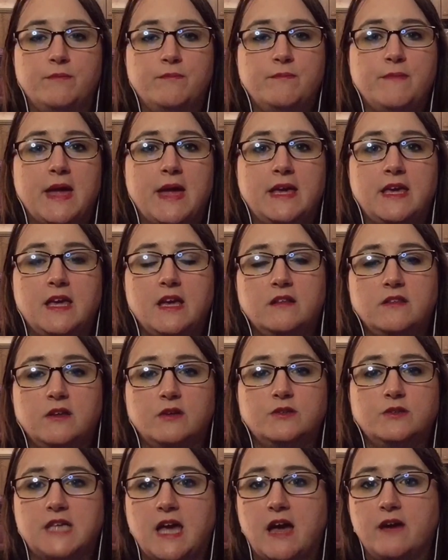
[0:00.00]
making
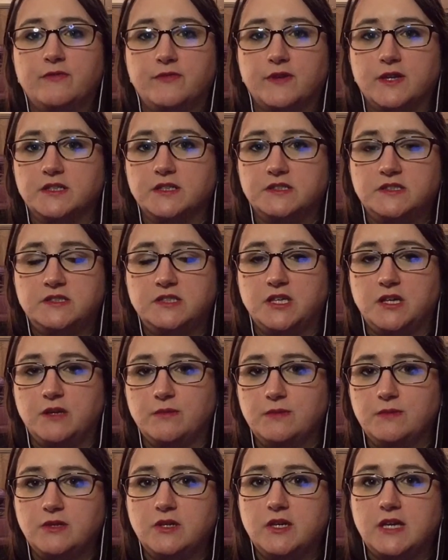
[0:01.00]
those efforts to
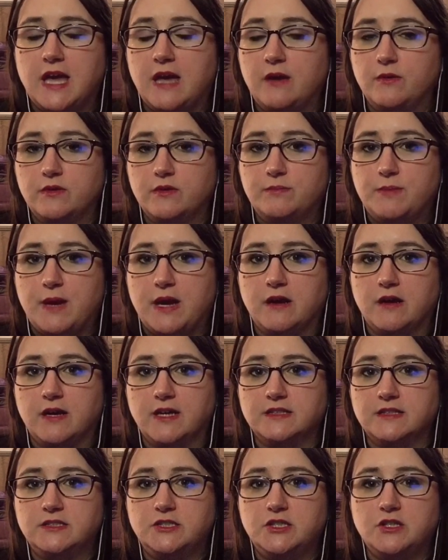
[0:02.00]
communicate with
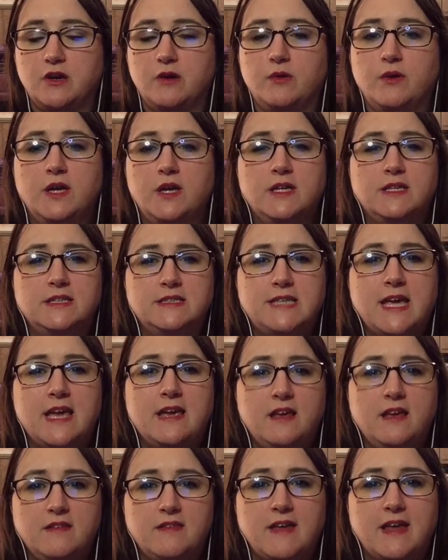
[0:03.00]
parents,
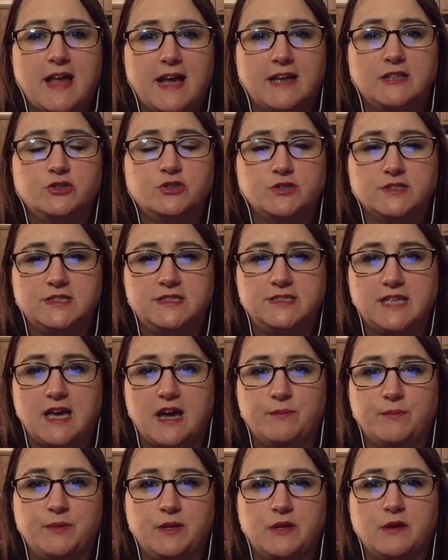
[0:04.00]
taking that extra
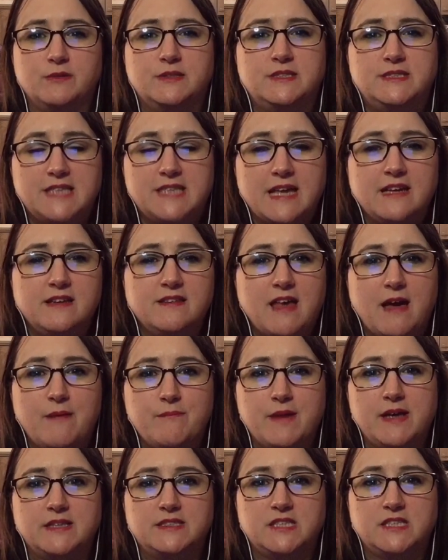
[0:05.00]
step, send that
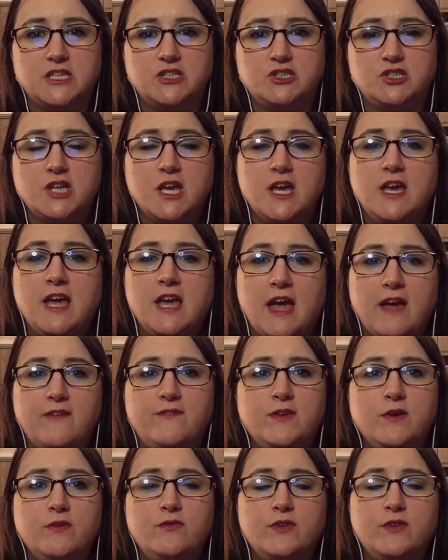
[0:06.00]
message.
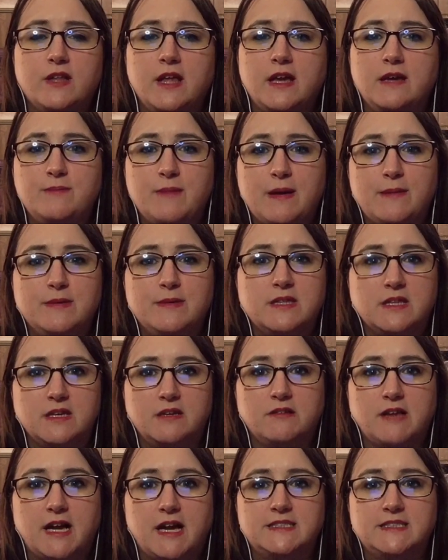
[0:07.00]
If you feel like maybe the
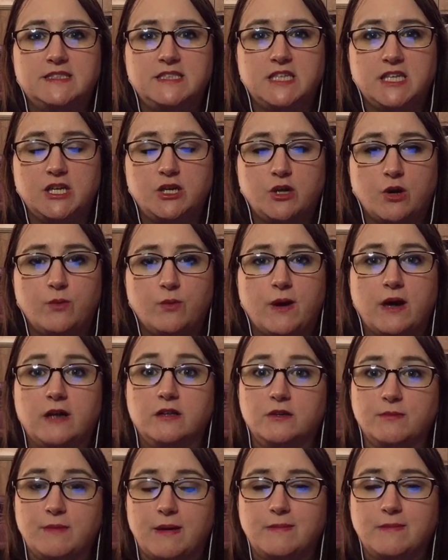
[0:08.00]
class didn't go
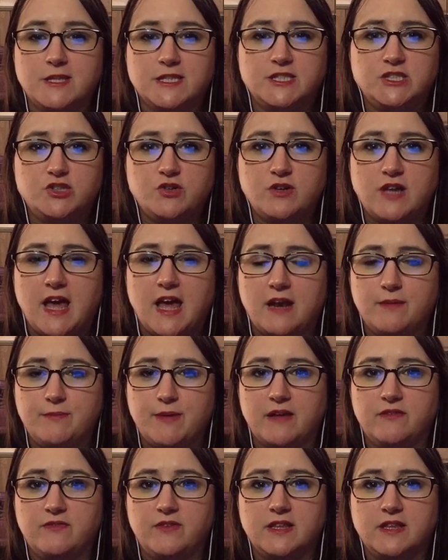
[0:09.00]
well, or maybe the student had a
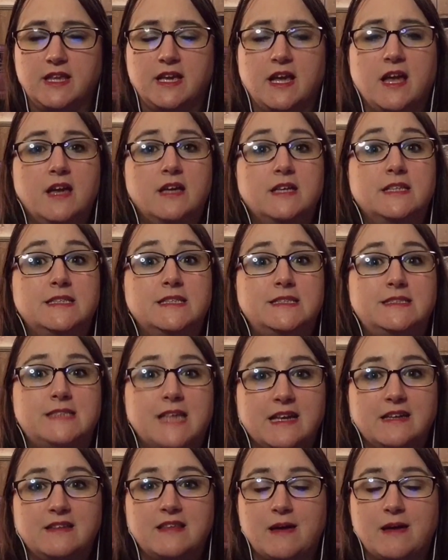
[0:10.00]
bad feeling,
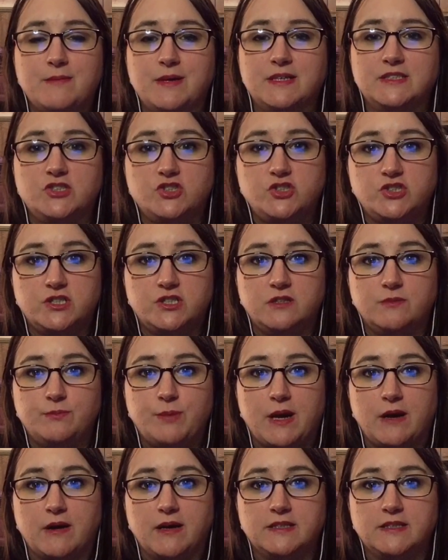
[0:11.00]
send that message to the
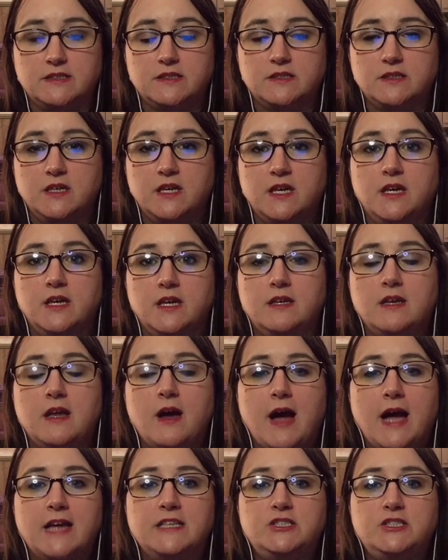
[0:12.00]
parent.
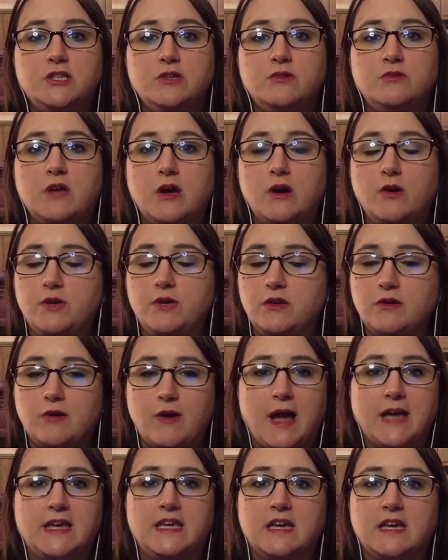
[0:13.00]
Now, I do know,
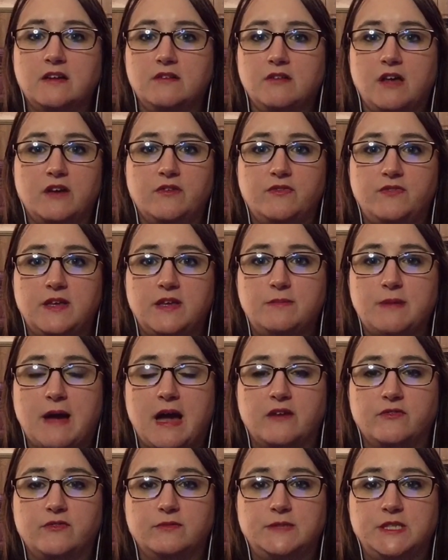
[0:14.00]
I get a lot of
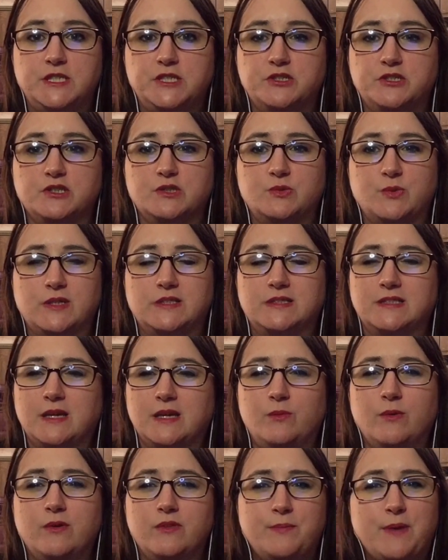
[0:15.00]
feedback from teachers where it's
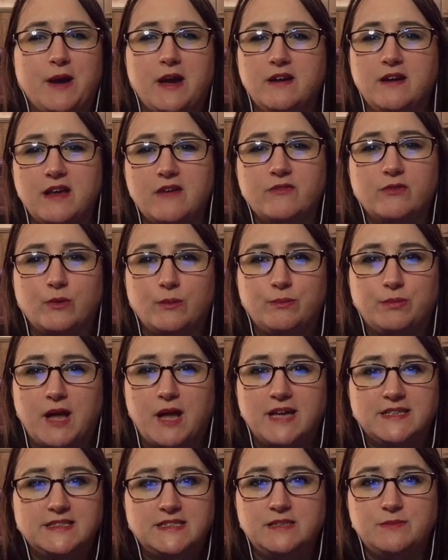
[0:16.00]
like, well, the parent never
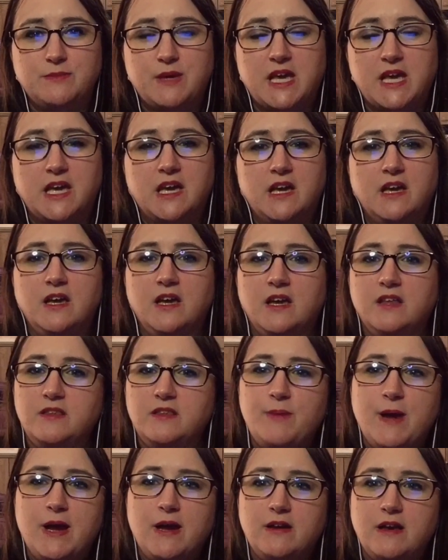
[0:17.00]
replies to me.
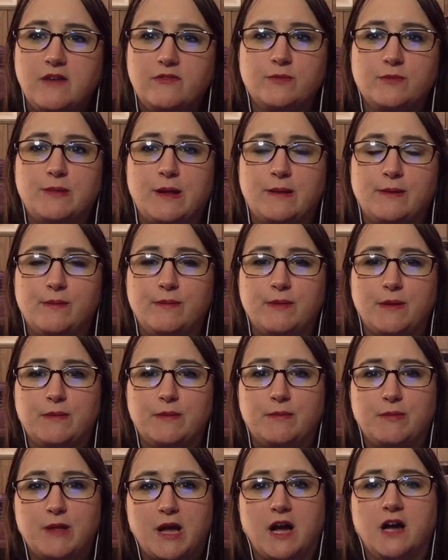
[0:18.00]
The parent never blah, blah, blah,
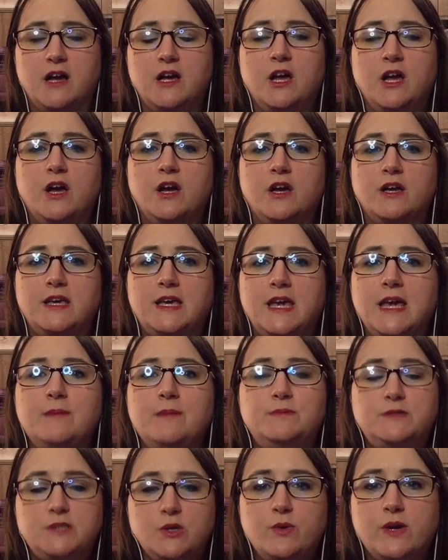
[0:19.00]
blah, blah.
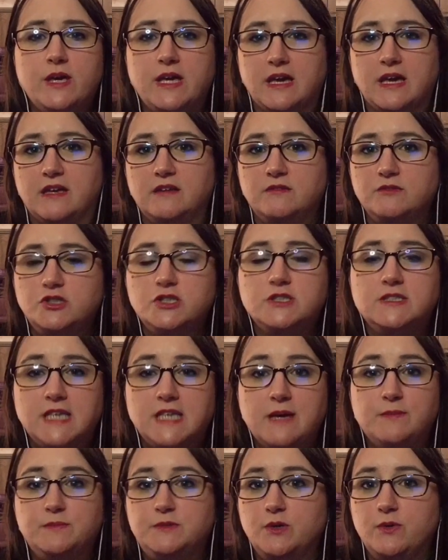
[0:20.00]
Keep doing it. Just
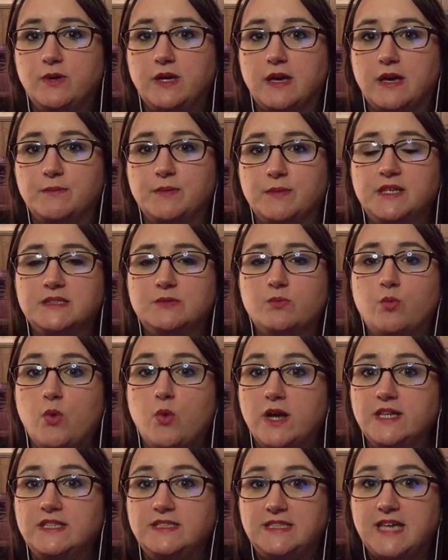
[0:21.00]
keep doing it, because
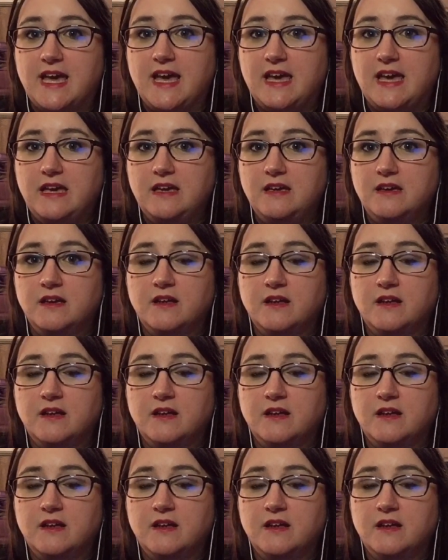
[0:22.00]
one day